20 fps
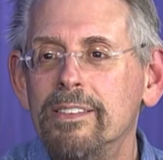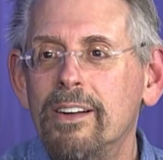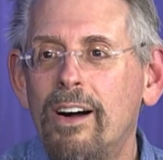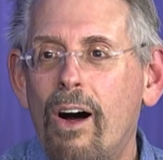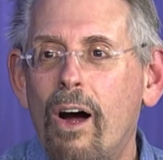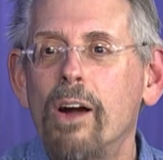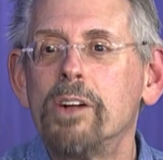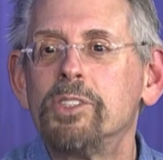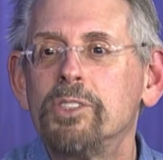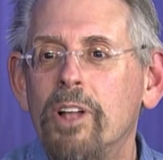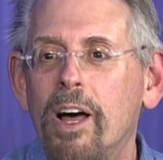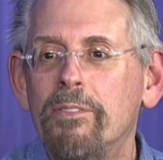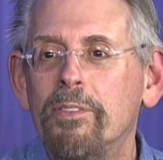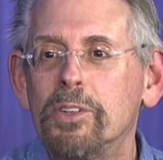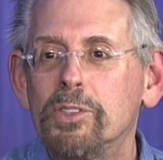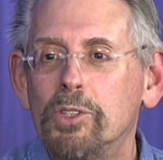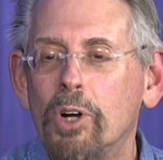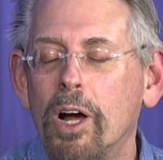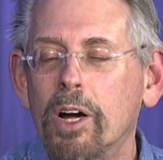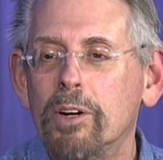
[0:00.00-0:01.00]
our Stuff a
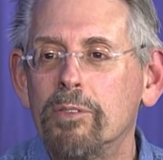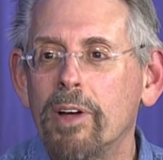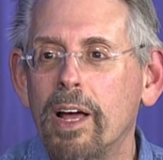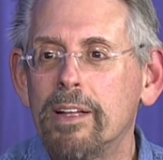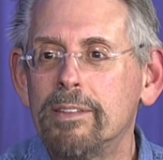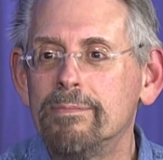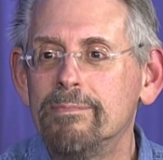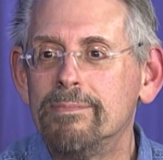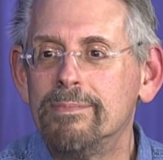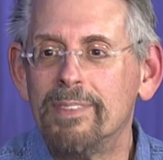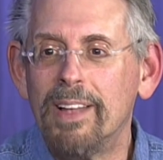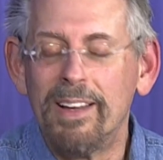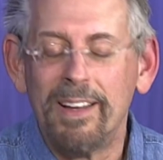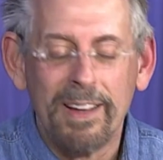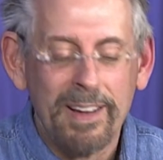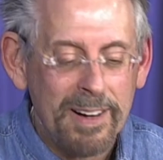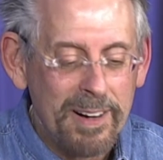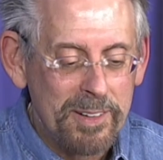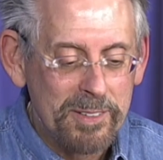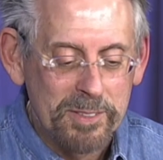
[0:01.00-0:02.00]
Truck event
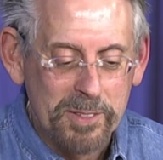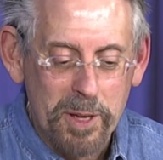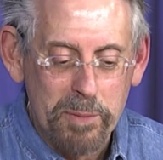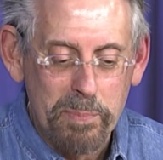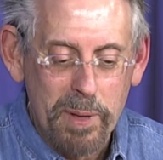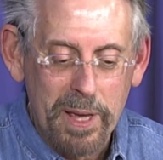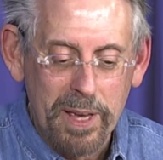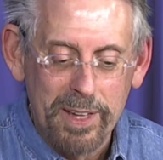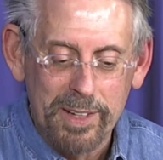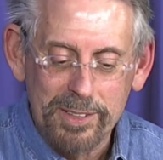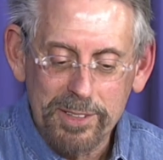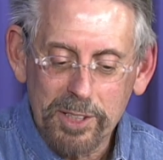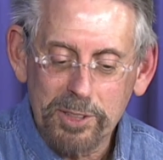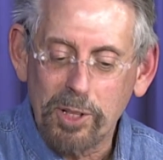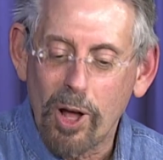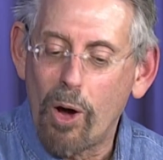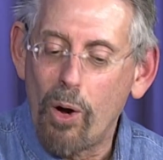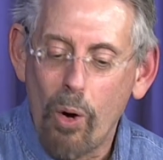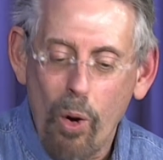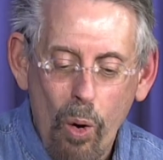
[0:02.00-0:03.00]
to be just a
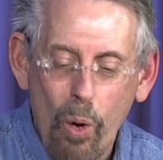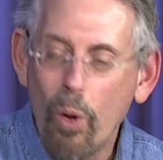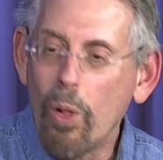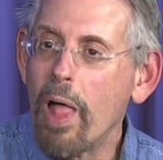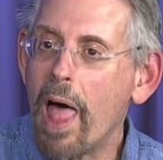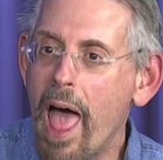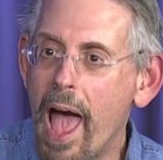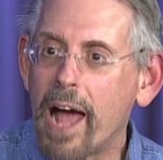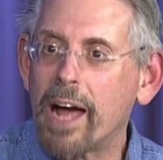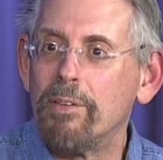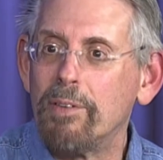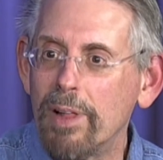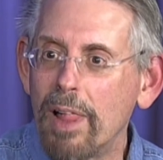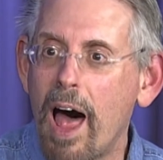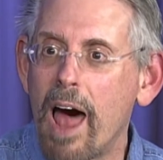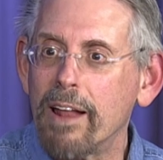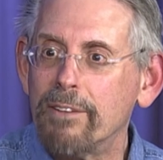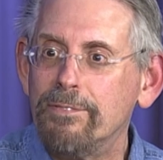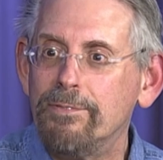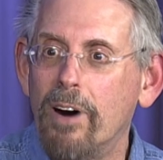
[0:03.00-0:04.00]
whole heck of a
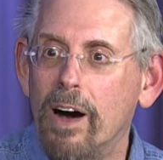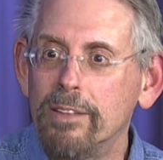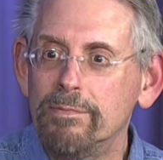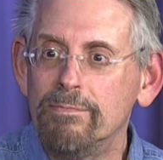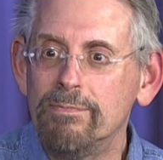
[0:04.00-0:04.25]
lot of fun.